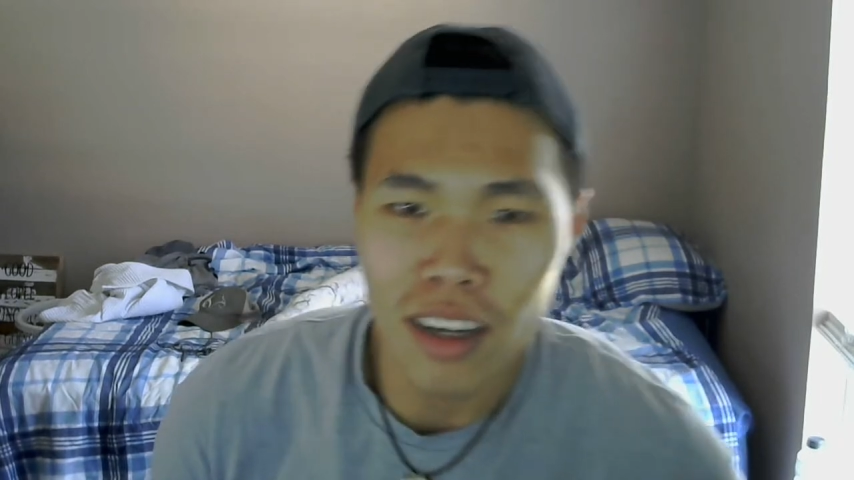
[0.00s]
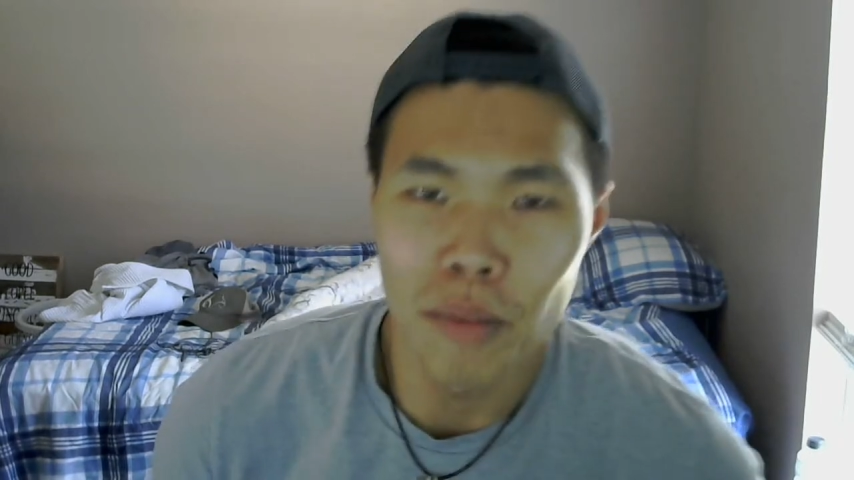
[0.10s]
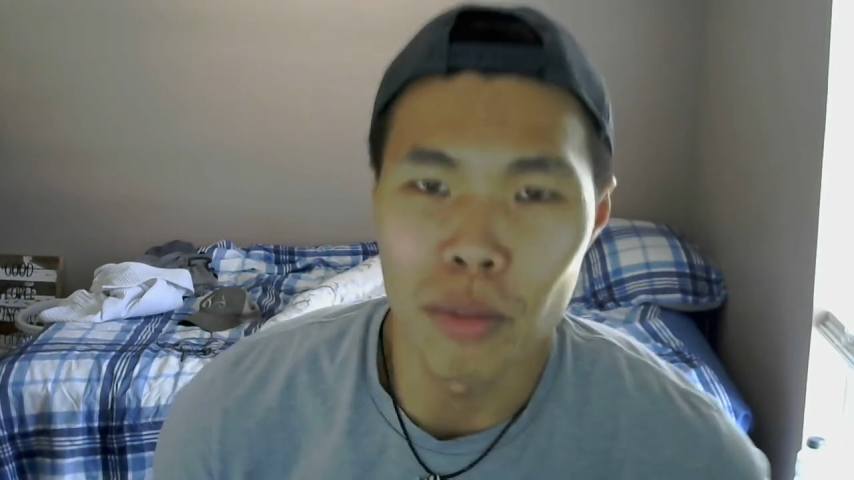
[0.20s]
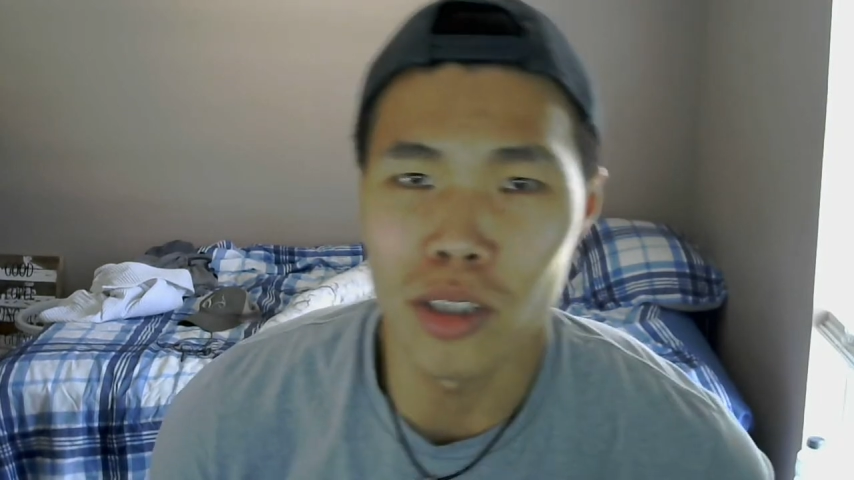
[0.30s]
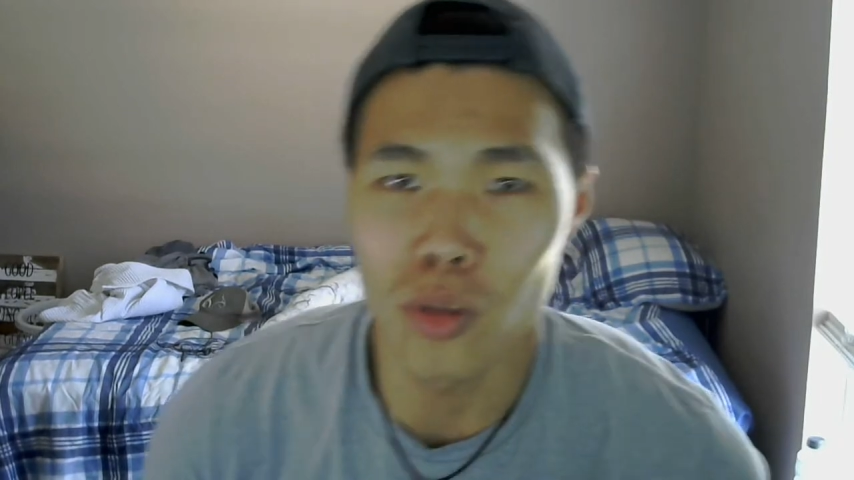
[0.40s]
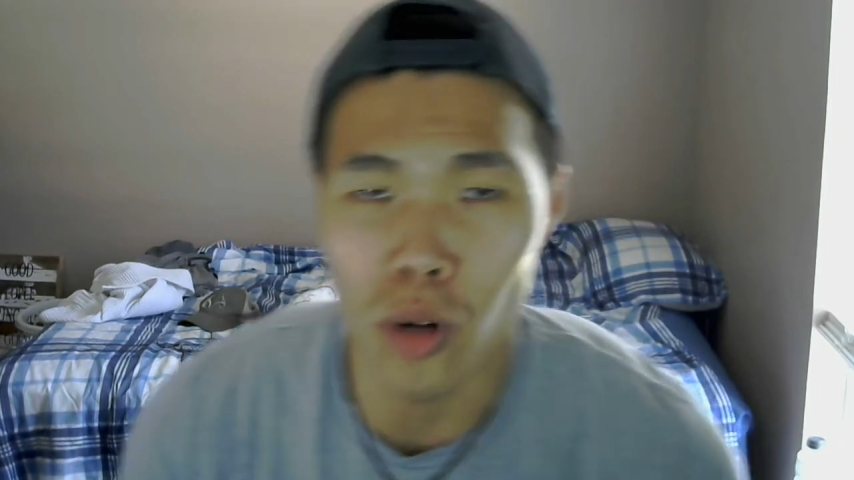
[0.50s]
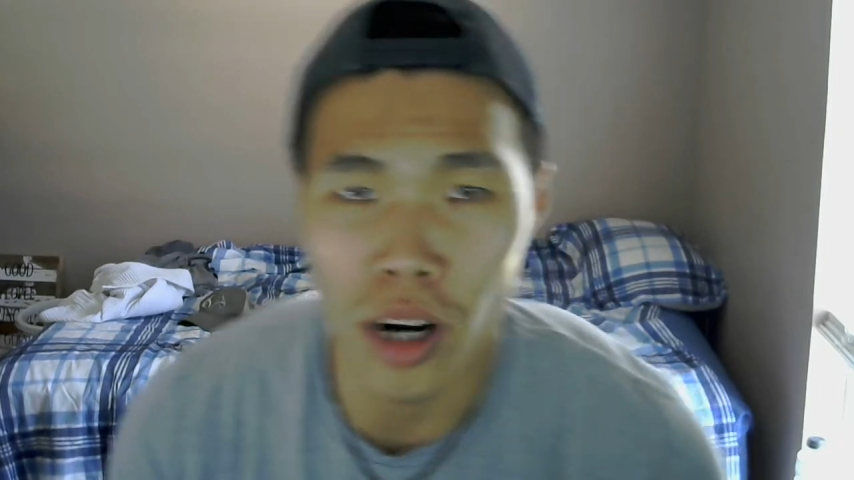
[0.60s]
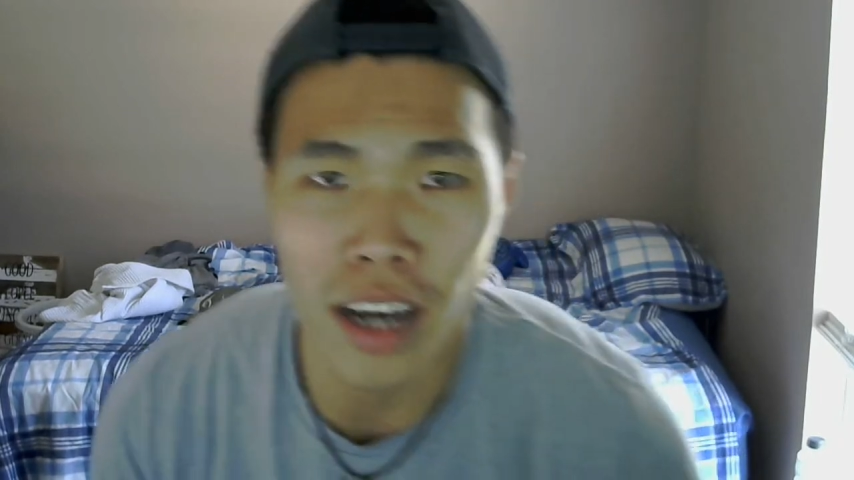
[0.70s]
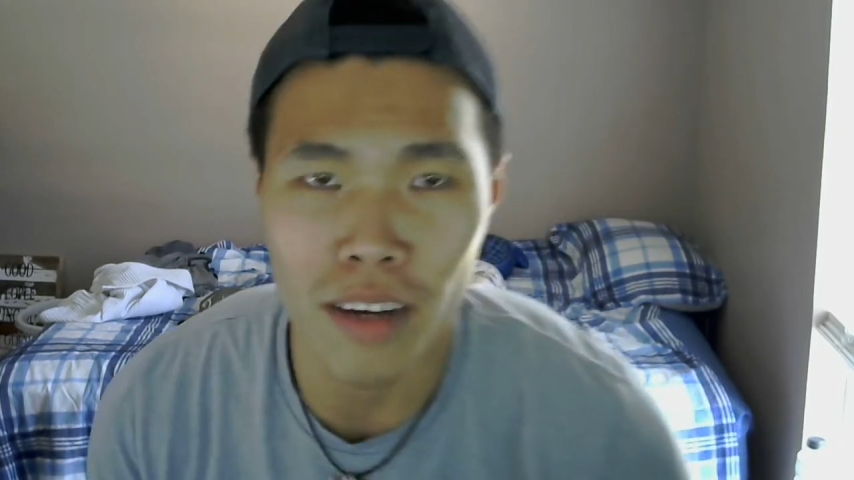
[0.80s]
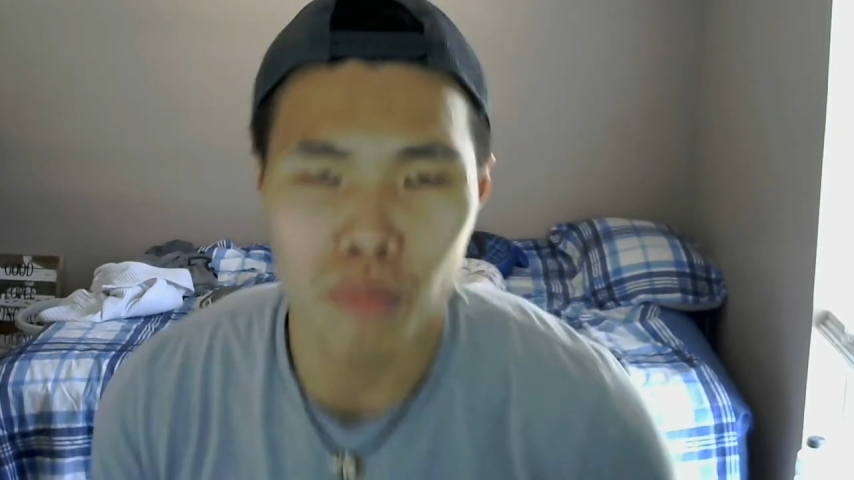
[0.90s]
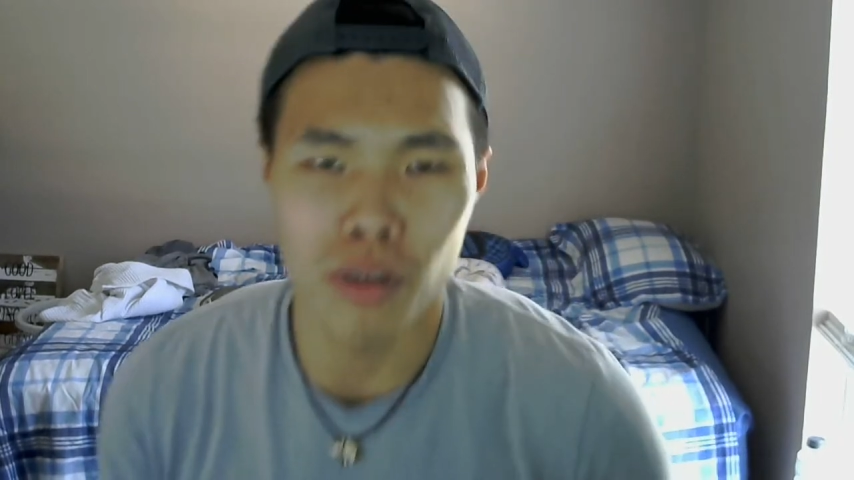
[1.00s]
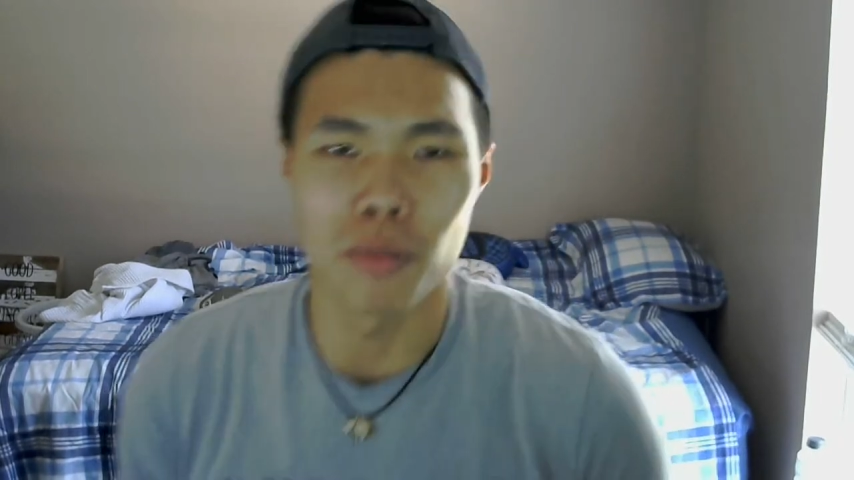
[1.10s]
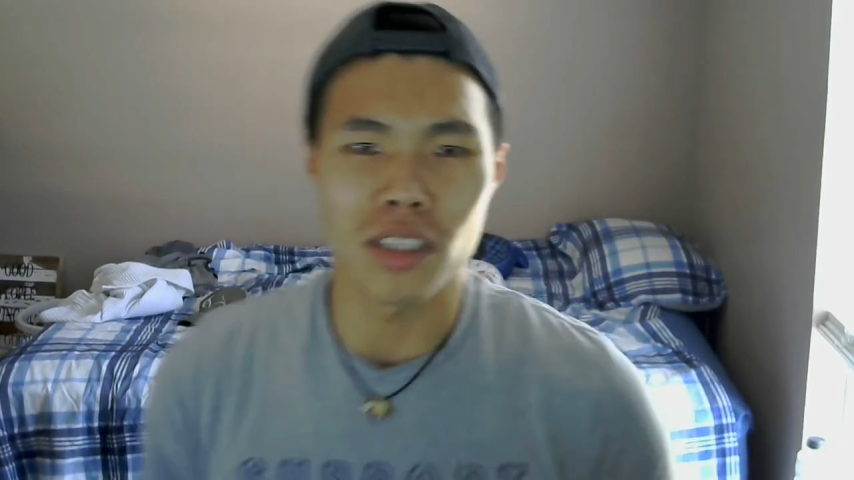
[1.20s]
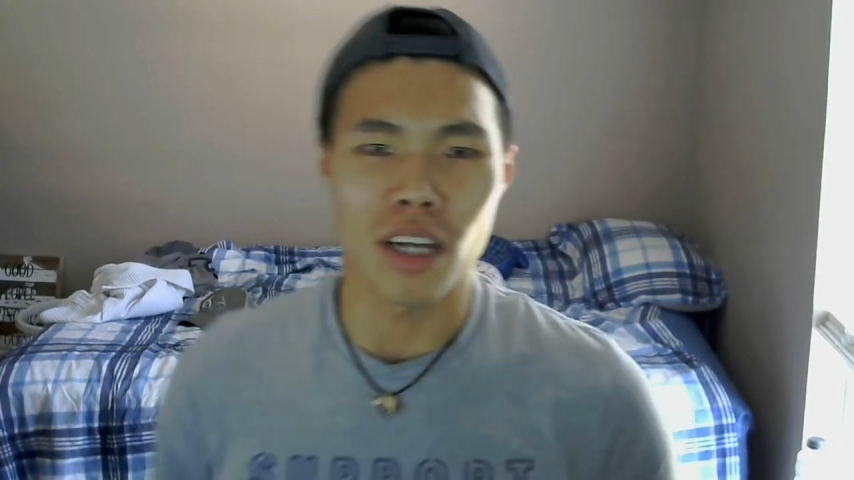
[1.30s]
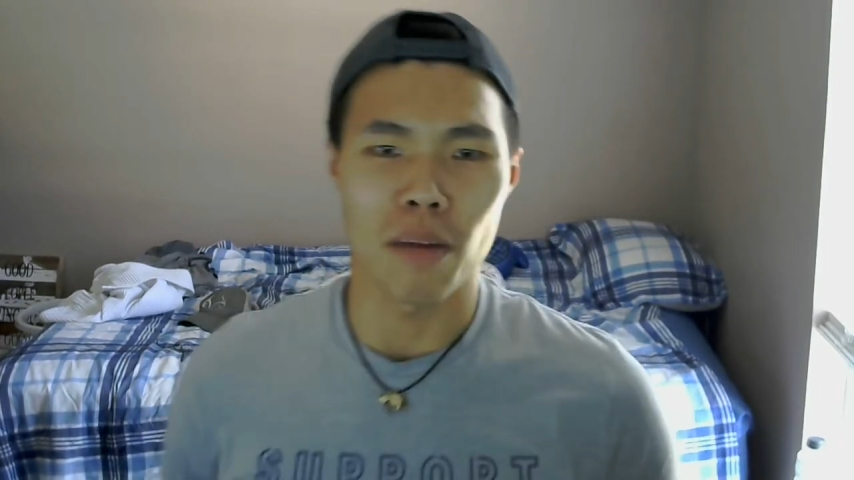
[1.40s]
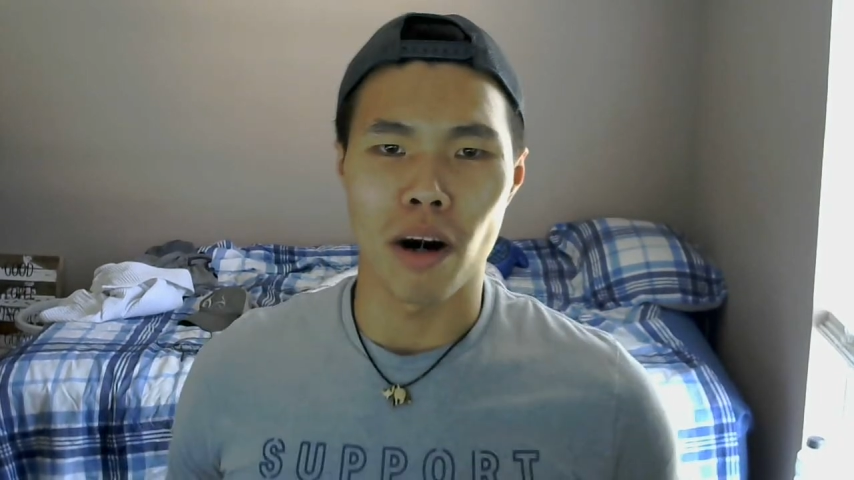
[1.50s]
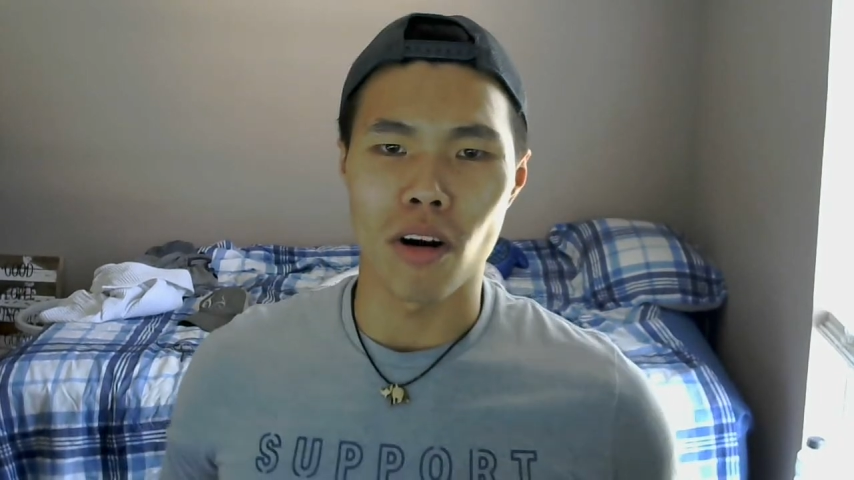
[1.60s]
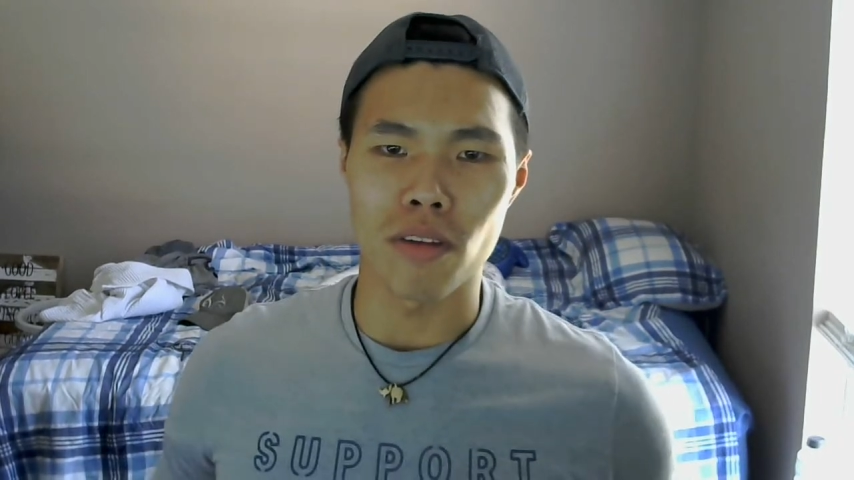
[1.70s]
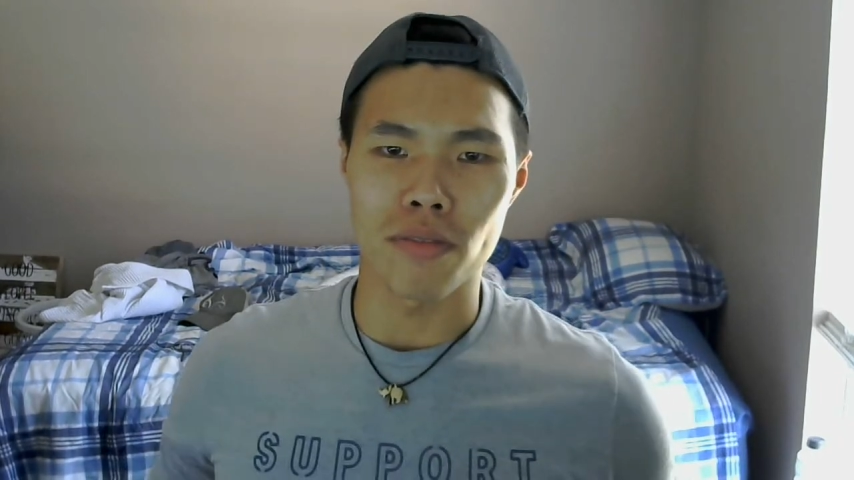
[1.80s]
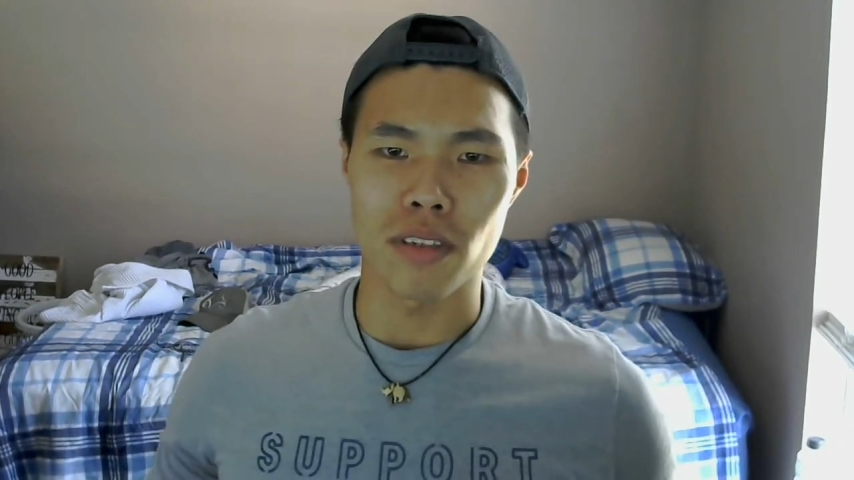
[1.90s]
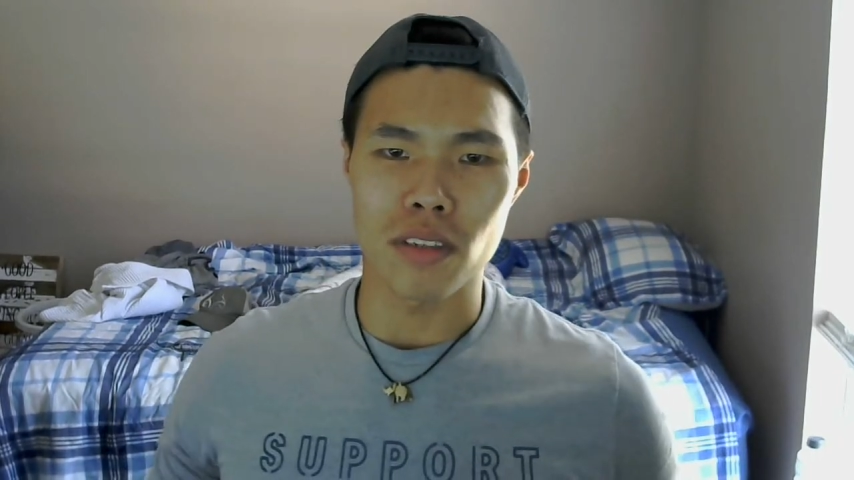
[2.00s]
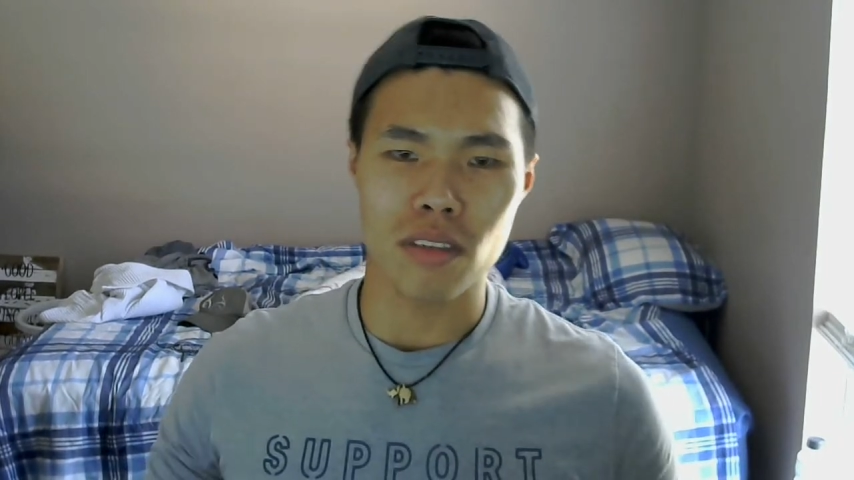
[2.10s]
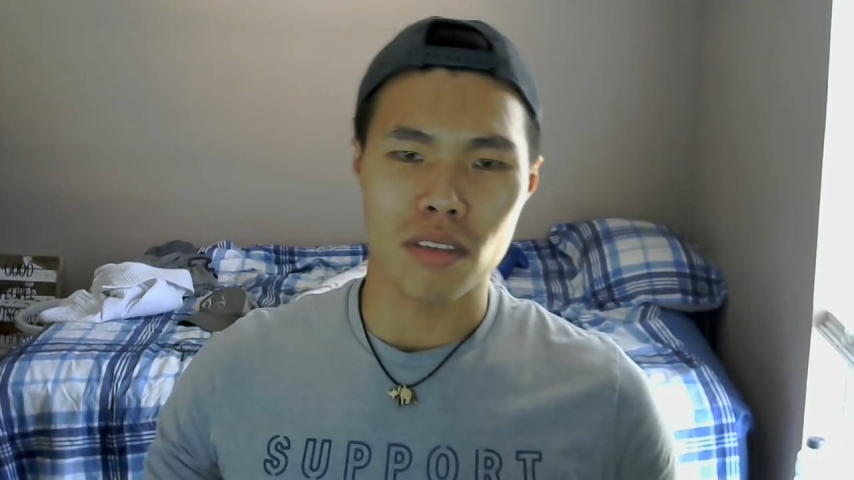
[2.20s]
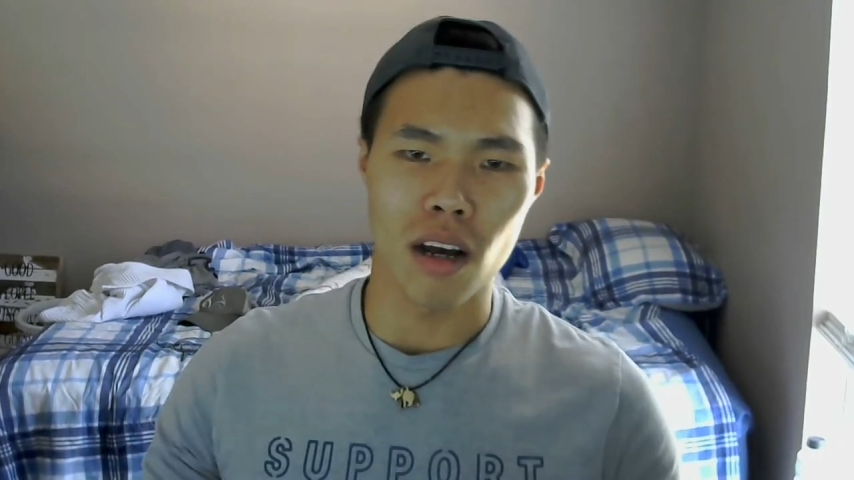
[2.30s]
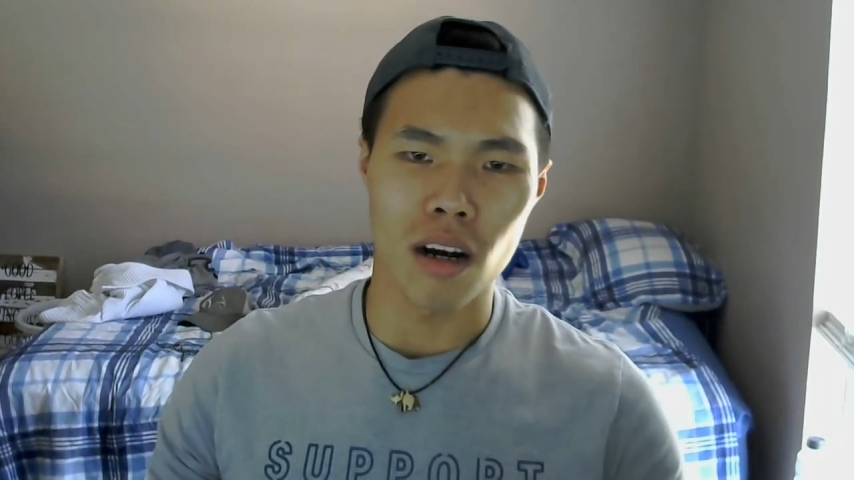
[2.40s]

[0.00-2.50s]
but this is where I pretty much have my office.